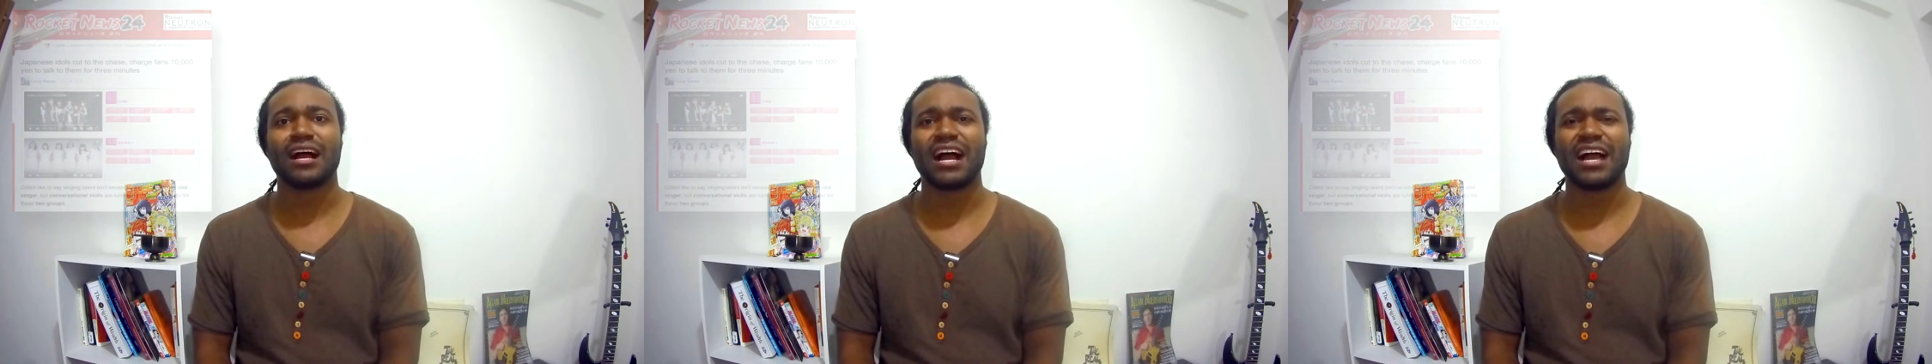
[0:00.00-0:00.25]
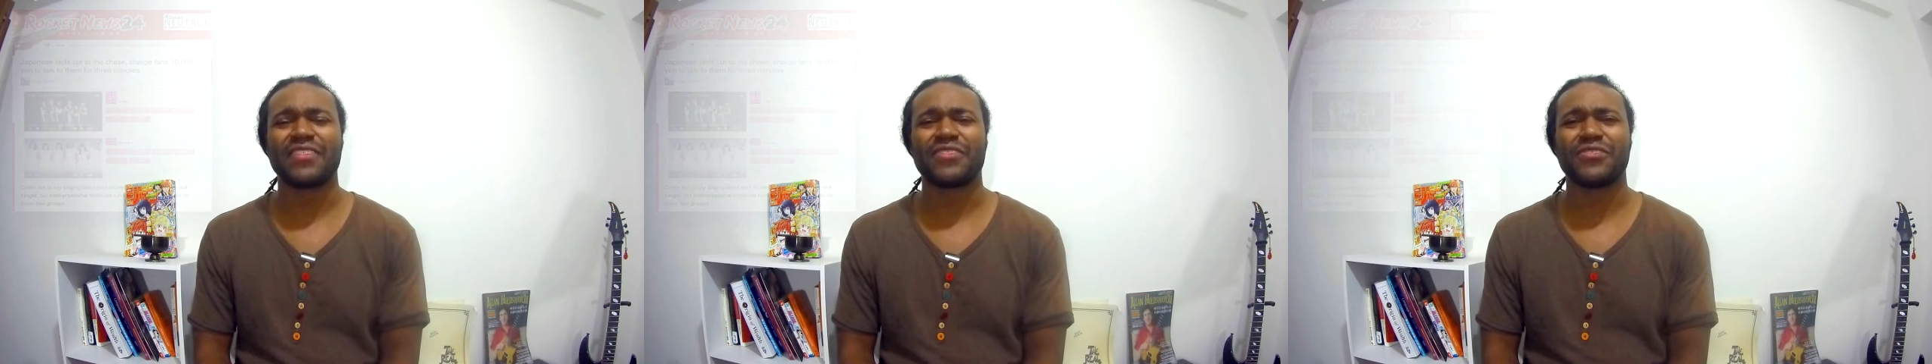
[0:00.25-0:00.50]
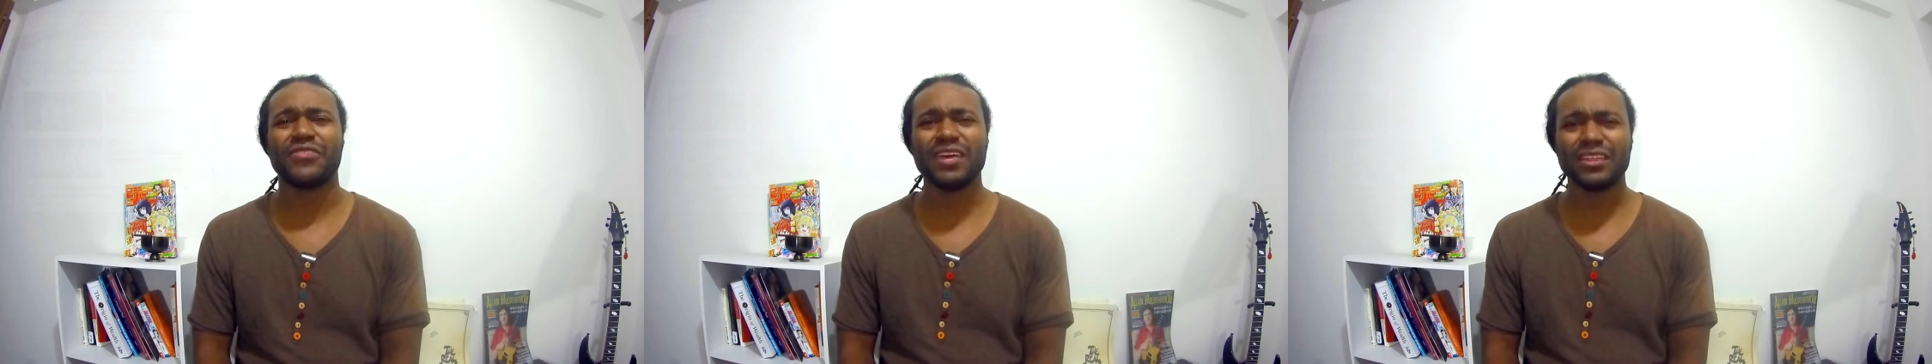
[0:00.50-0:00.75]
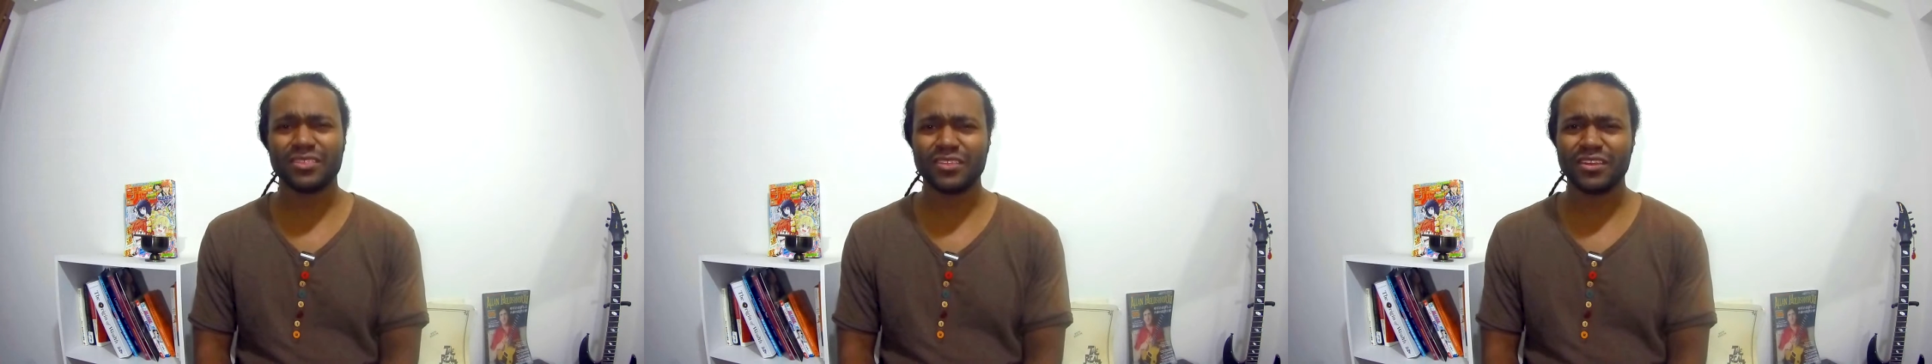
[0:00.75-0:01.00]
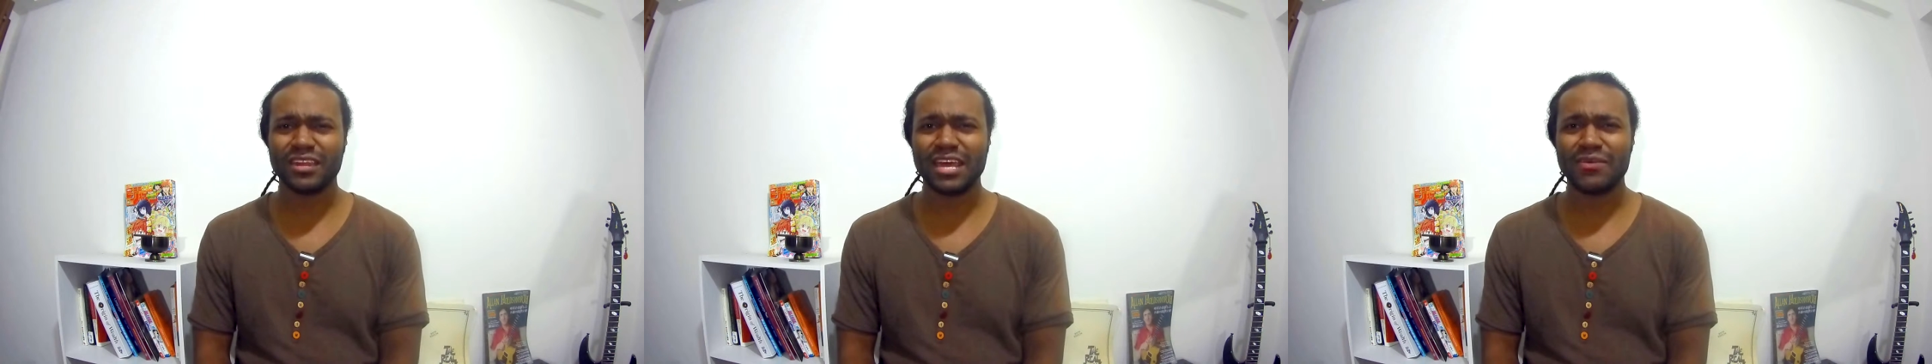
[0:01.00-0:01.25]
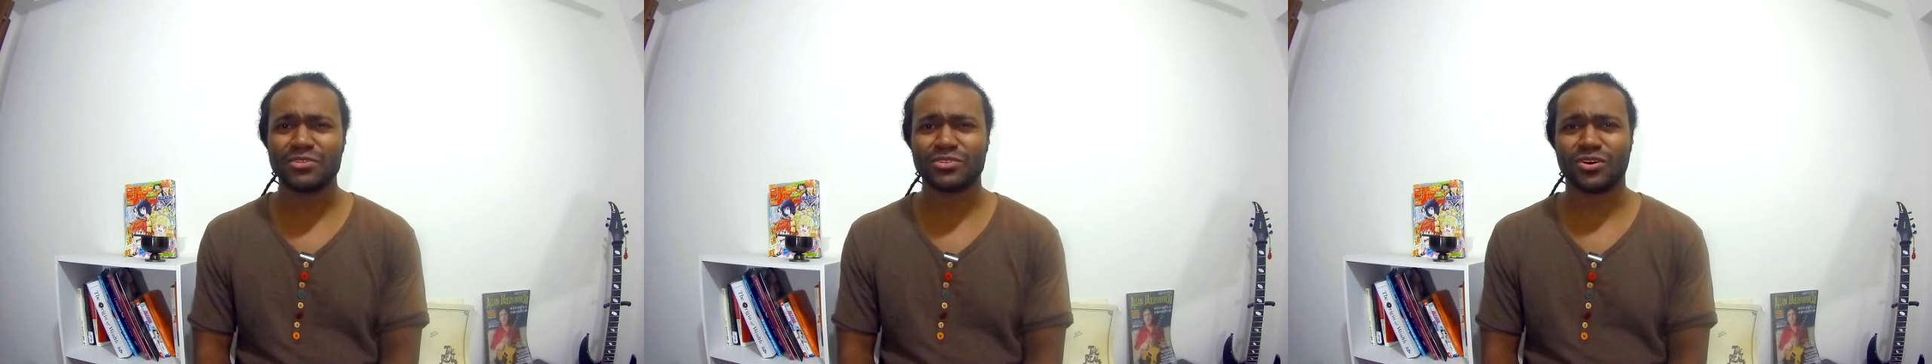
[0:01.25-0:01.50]
I think the
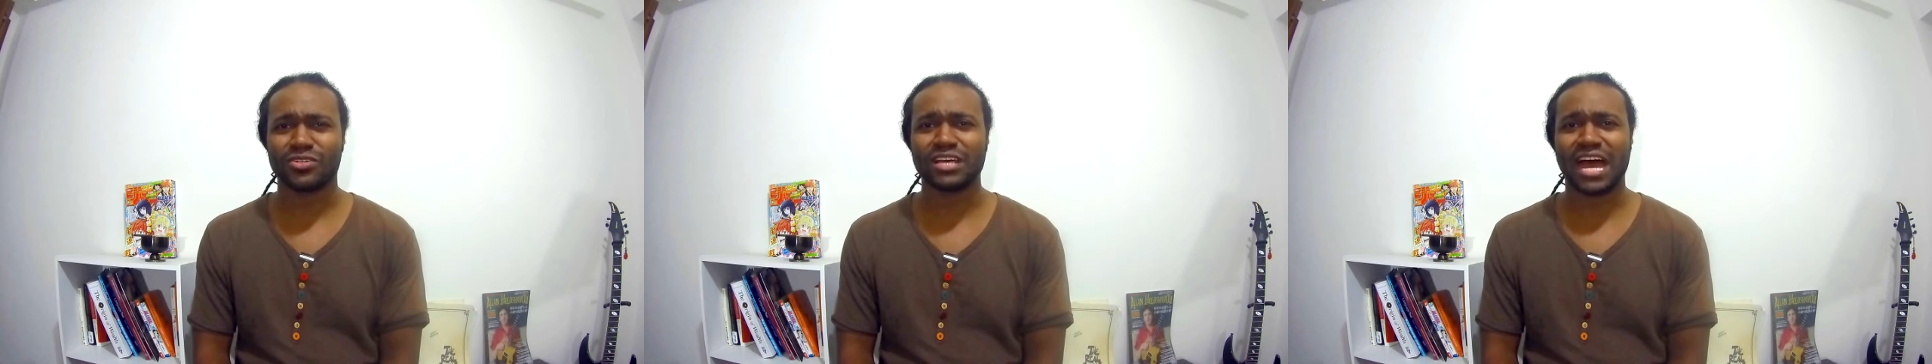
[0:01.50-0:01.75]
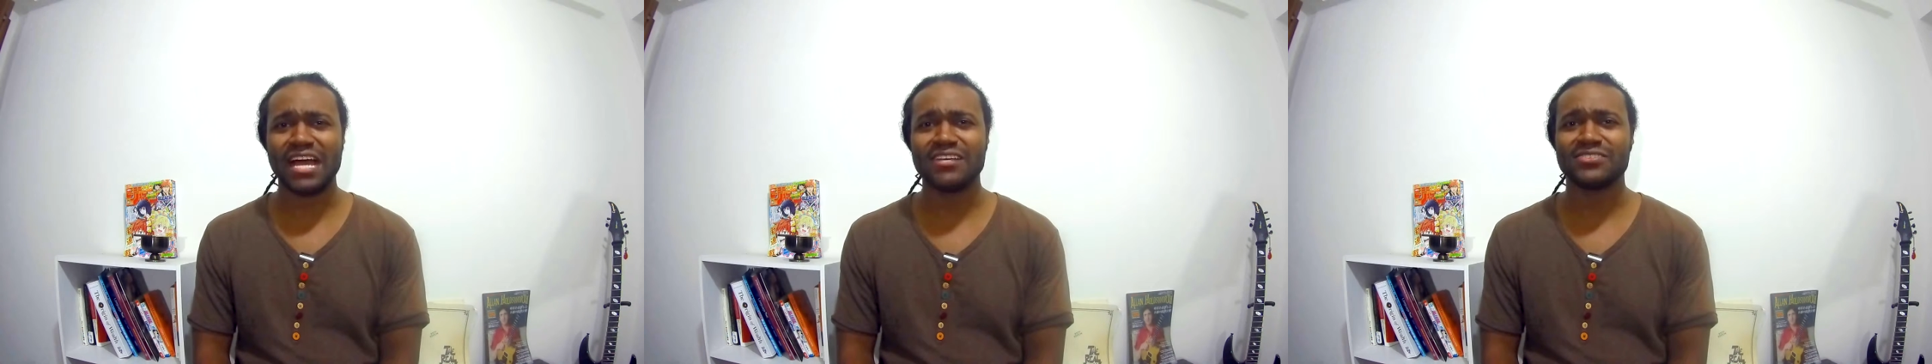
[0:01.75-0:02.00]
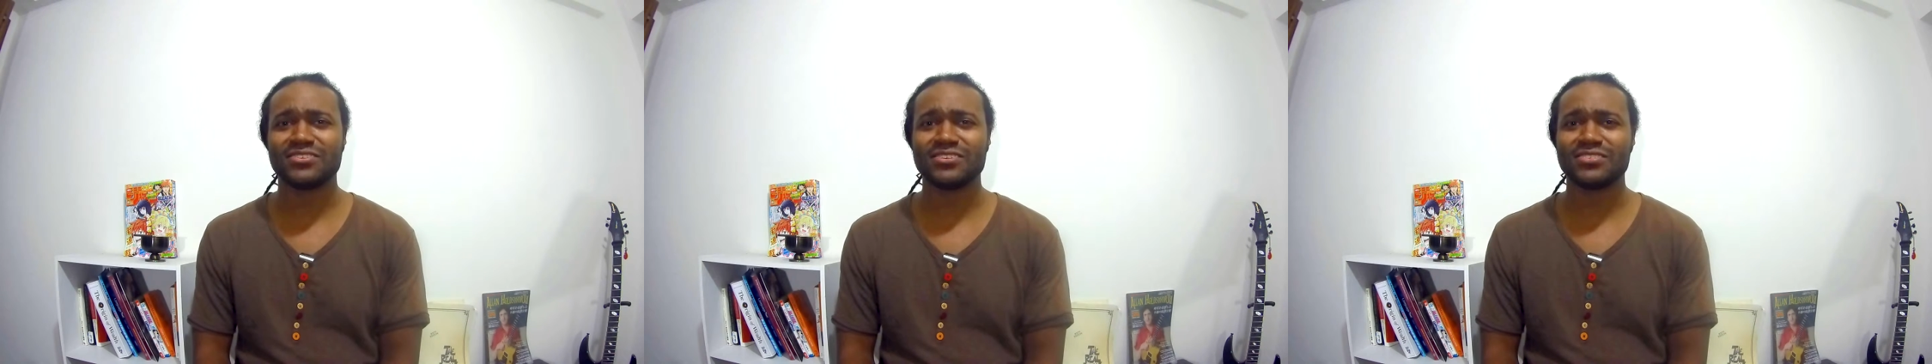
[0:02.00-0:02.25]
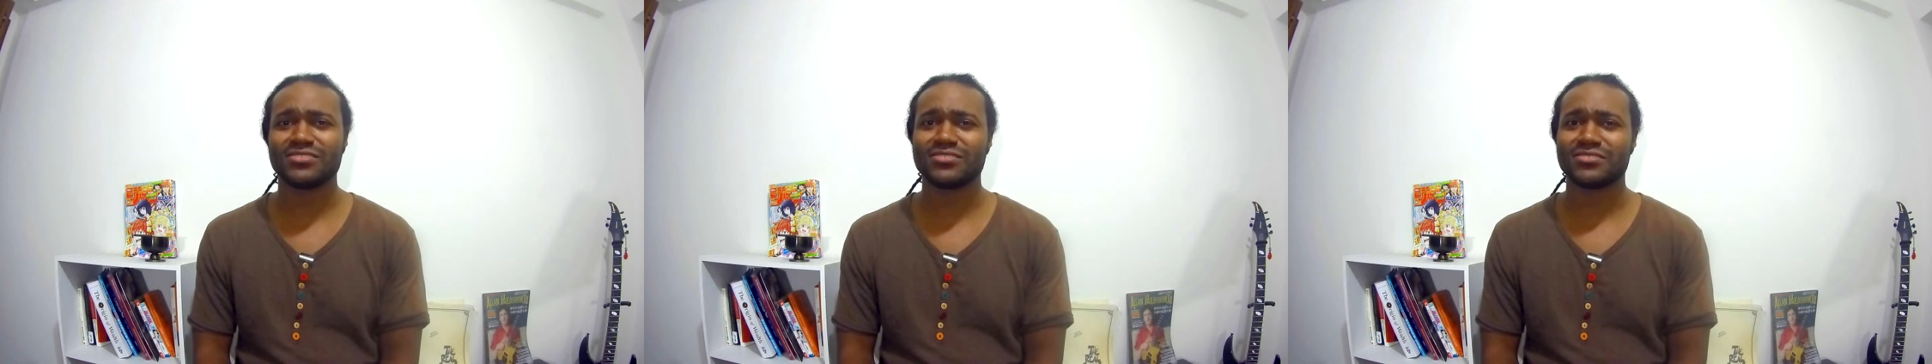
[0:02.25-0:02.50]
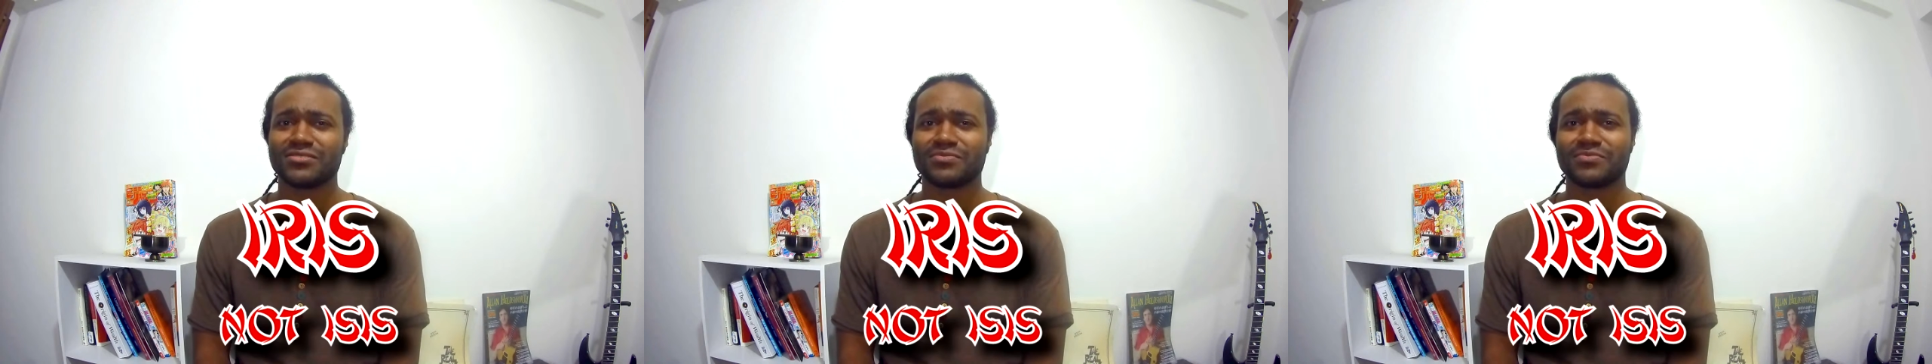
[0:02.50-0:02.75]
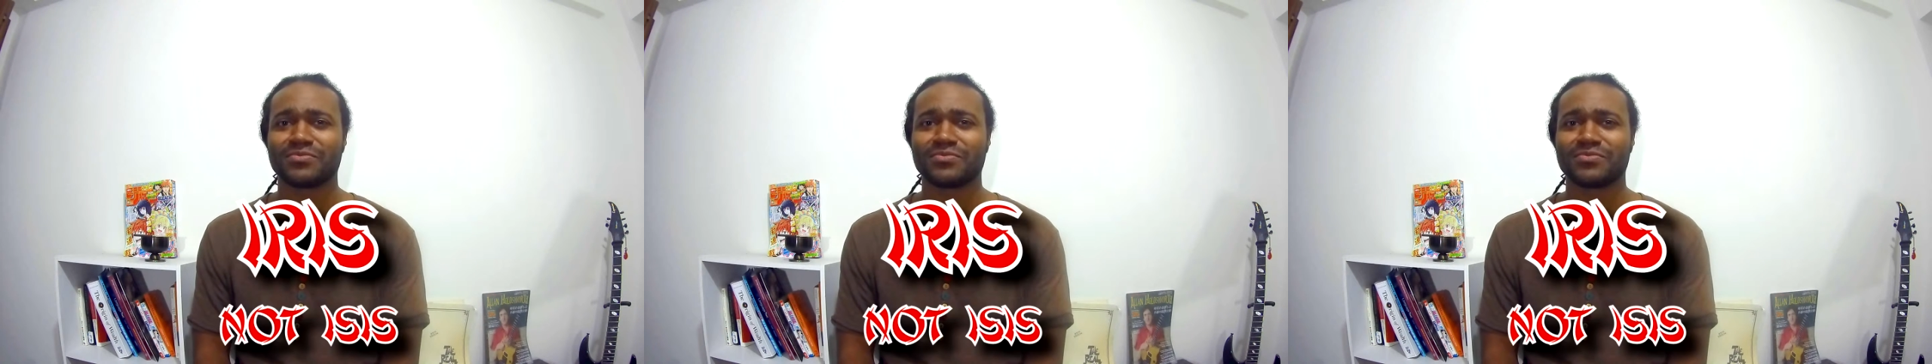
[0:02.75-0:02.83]
name is called ISIS.